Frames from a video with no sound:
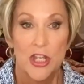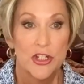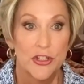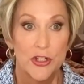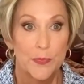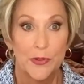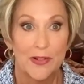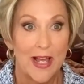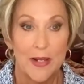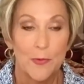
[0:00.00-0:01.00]
Super
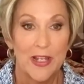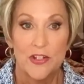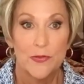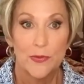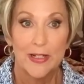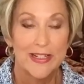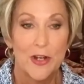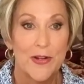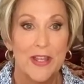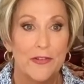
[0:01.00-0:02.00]
lightweight. You really
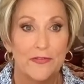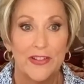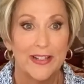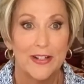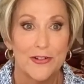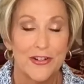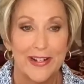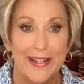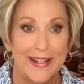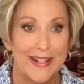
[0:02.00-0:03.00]
don't even feel it on your
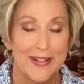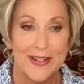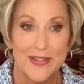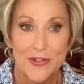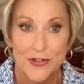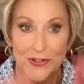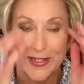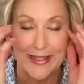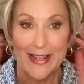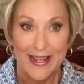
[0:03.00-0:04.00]
head. It is
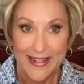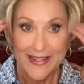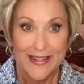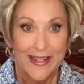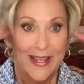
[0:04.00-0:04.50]
truly light.